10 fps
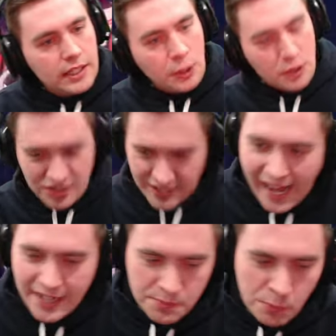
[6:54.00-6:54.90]
her
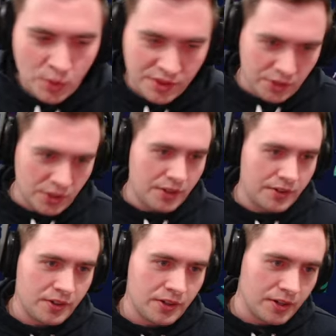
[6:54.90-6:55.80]
stats more than her
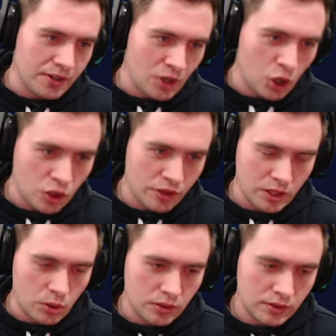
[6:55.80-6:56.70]
her her
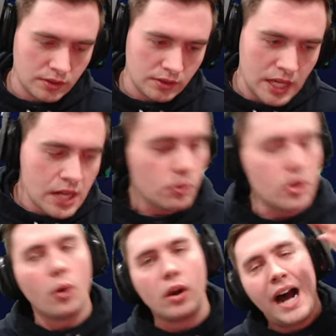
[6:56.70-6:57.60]
though well
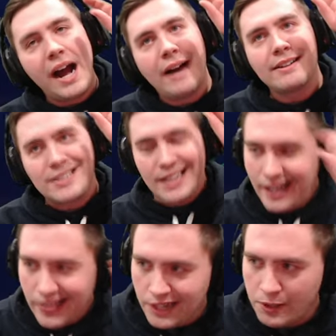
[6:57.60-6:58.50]
no I, i'd say i
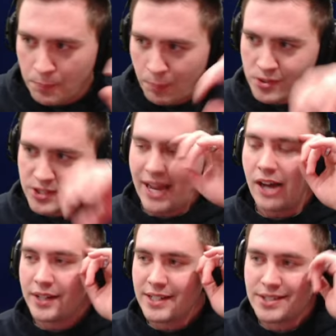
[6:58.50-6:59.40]
like her
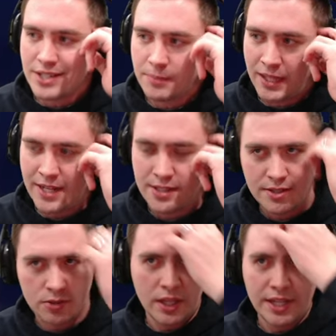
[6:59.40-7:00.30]
personality in some cases
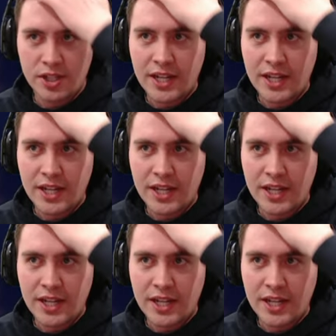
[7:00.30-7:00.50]
or like she has